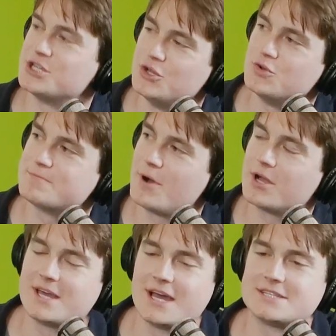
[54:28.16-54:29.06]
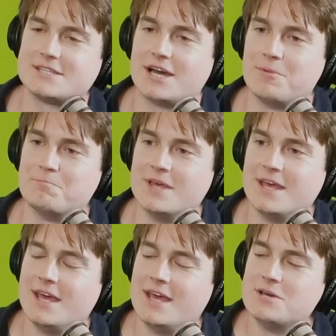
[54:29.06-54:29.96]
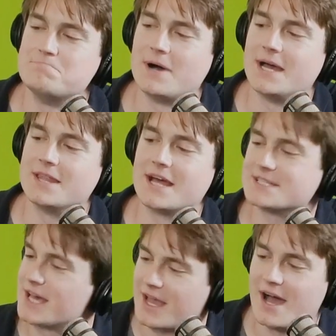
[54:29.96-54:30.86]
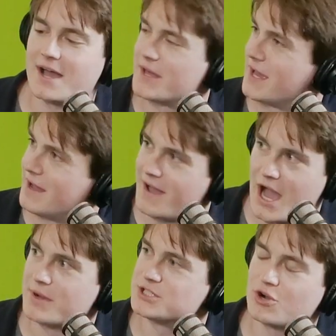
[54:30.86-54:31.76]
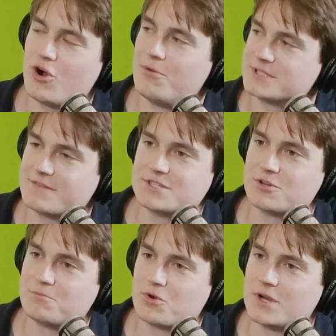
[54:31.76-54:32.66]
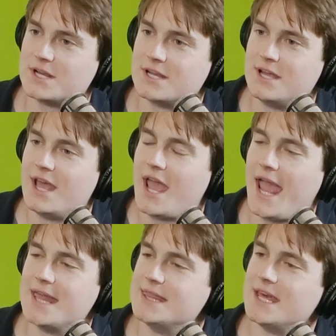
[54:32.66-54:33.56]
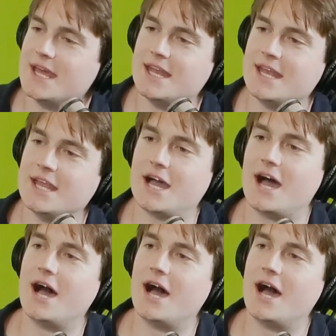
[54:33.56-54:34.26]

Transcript: it's a news podcast. But that's like how I start almost every single morning. And then